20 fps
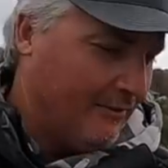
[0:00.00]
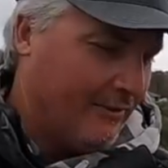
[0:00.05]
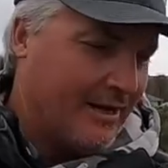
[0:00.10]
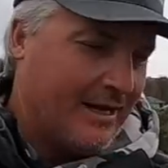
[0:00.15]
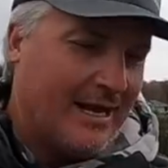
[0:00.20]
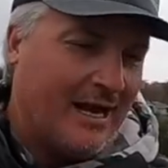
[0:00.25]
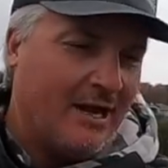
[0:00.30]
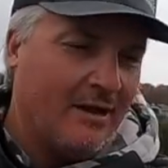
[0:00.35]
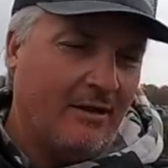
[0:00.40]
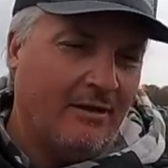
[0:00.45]

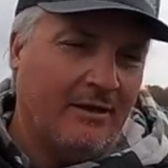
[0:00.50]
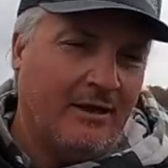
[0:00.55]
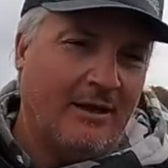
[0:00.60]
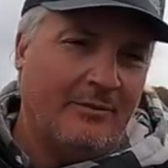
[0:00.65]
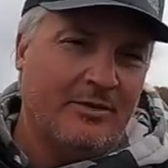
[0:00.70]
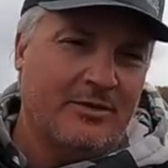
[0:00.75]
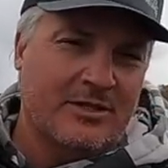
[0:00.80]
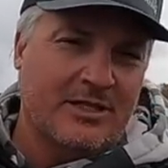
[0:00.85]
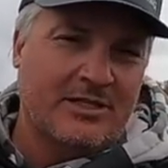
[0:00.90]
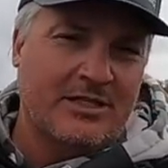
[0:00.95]
Right now,
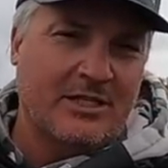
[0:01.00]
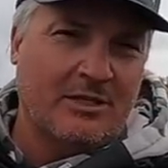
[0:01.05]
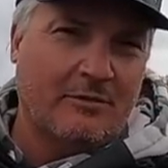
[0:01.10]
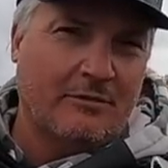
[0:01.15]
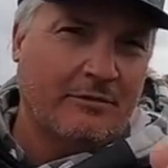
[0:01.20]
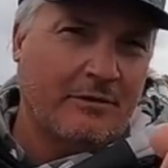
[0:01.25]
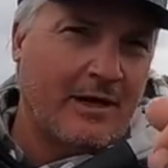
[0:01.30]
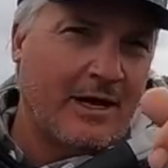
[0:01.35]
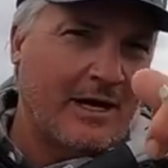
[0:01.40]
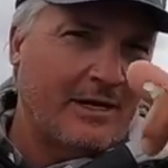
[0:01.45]
I'm using the
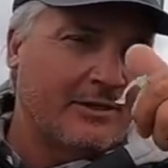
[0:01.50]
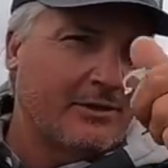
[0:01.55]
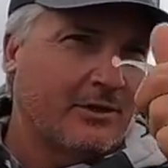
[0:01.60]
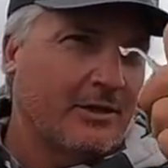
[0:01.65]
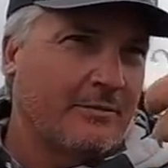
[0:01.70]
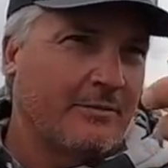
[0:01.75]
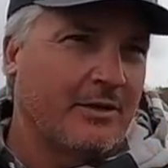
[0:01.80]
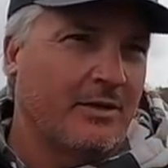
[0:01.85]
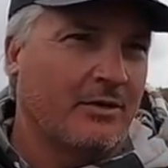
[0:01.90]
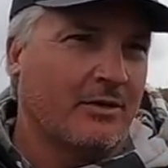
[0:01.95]
Tickle Fry
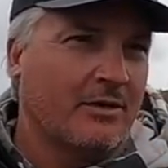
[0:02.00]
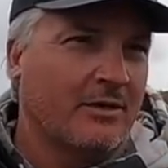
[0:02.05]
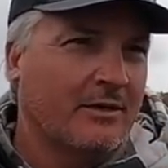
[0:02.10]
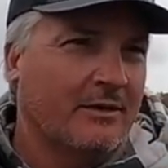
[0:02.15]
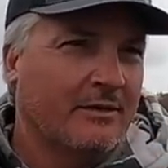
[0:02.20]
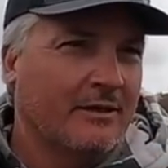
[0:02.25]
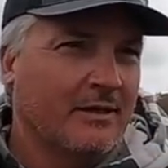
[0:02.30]
Dirty Milk